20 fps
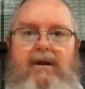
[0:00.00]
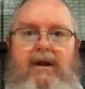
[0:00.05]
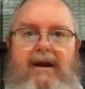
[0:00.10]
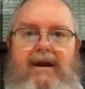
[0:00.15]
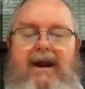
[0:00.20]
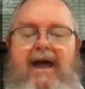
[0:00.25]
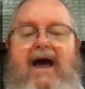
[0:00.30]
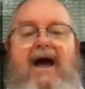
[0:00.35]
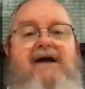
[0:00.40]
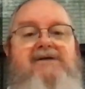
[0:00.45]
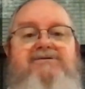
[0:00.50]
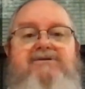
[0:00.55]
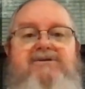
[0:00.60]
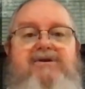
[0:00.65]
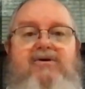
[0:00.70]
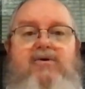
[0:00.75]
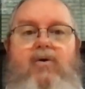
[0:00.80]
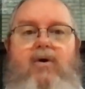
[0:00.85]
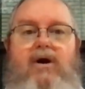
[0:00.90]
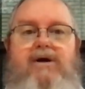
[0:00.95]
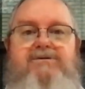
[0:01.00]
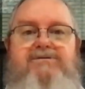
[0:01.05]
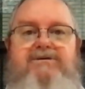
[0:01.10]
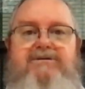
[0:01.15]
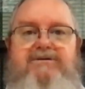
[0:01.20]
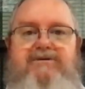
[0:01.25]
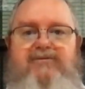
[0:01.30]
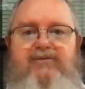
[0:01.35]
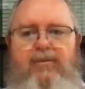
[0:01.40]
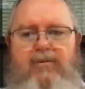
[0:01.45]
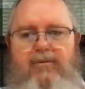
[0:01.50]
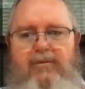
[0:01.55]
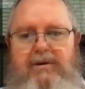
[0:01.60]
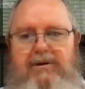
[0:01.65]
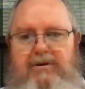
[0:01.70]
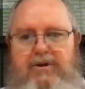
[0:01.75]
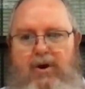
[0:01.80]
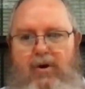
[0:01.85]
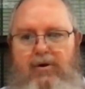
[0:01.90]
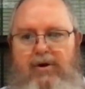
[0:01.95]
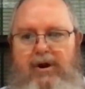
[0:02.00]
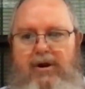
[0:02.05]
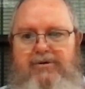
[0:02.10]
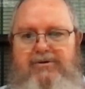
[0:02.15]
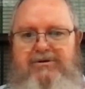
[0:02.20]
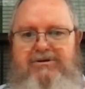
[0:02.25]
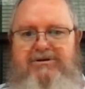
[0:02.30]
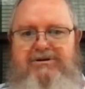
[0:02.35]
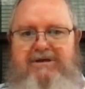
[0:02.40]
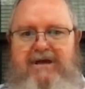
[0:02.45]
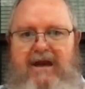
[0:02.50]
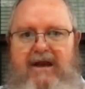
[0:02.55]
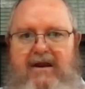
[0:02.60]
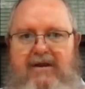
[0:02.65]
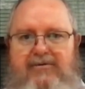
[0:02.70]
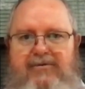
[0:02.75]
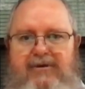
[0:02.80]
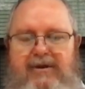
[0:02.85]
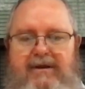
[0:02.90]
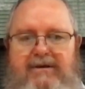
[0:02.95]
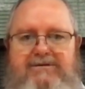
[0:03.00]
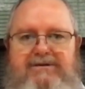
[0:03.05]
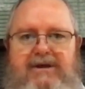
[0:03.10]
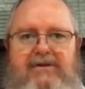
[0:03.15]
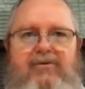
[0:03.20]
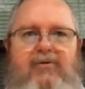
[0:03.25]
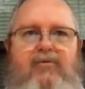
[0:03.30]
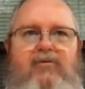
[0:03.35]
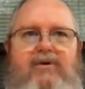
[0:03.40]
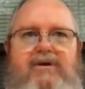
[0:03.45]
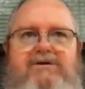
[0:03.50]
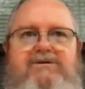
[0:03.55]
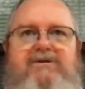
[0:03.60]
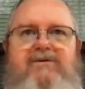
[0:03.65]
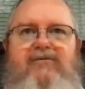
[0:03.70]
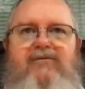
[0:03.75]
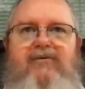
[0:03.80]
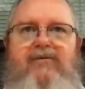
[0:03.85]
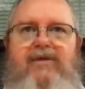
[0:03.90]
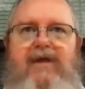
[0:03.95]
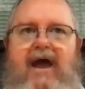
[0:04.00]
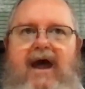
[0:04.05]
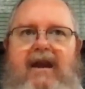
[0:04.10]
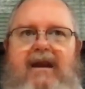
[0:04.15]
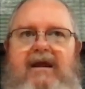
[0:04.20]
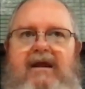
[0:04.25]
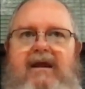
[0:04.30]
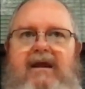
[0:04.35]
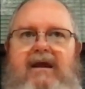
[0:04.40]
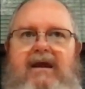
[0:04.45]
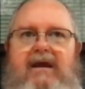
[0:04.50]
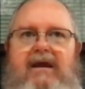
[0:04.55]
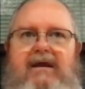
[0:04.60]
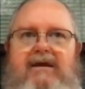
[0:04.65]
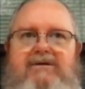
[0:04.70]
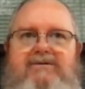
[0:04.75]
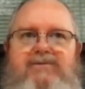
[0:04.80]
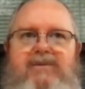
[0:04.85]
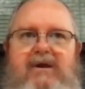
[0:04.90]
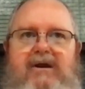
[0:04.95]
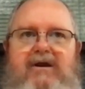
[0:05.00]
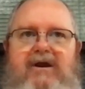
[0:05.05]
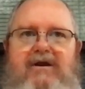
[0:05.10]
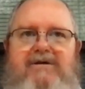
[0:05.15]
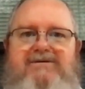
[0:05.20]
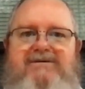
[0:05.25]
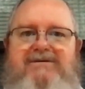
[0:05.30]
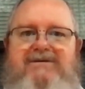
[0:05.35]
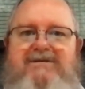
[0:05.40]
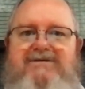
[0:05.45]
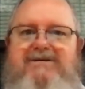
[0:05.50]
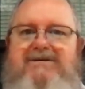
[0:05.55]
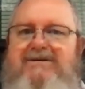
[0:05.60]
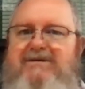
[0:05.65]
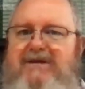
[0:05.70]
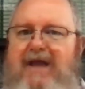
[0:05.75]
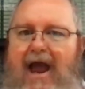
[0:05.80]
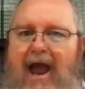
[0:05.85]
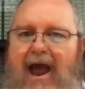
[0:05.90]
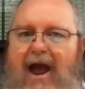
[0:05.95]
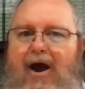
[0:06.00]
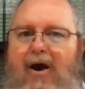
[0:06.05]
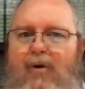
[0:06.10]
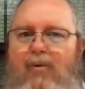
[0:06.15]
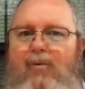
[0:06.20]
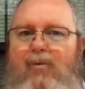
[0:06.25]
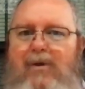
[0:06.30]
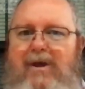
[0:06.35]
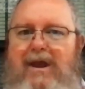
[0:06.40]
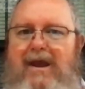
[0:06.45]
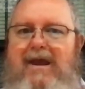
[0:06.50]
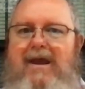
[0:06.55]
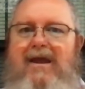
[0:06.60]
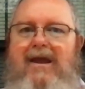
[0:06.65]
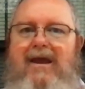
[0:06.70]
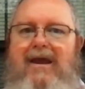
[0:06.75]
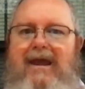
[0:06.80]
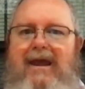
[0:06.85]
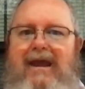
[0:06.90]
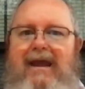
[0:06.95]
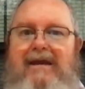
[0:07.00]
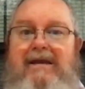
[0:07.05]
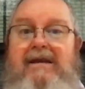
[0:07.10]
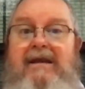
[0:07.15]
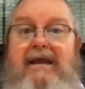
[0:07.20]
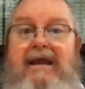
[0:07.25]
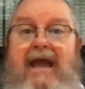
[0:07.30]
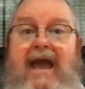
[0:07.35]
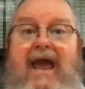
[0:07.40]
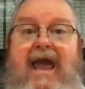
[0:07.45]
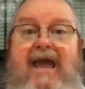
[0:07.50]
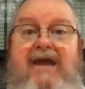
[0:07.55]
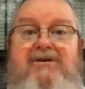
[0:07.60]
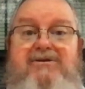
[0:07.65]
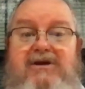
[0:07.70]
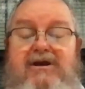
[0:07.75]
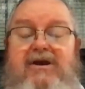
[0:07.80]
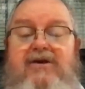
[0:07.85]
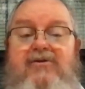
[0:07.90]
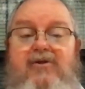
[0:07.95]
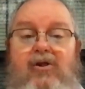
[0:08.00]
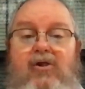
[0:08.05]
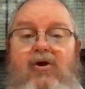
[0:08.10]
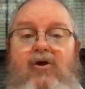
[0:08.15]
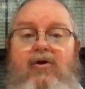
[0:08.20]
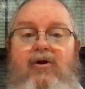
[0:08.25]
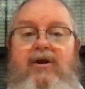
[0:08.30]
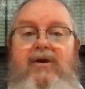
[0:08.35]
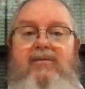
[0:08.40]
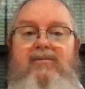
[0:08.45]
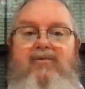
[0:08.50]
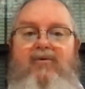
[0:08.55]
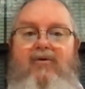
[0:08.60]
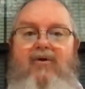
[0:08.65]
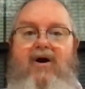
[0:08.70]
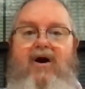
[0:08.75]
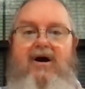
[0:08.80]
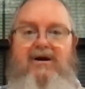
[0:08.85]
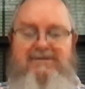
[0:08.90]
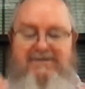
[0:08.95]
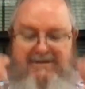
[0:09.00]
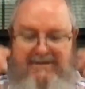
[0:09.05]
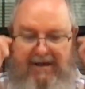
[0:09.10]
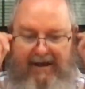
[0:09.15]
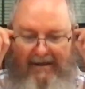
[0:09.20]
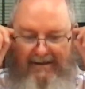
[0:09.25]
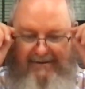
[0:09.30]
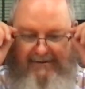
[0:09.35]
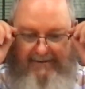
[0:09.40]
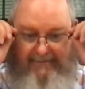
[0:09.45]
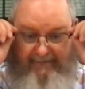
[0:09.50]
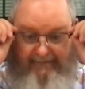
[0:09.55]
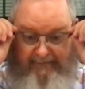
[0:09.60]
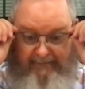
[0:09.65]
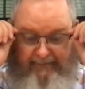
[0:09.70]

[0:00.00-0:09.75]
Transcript: and ask the questions when we don't understand things. And the reason for that is because this is how we engage in the learning process.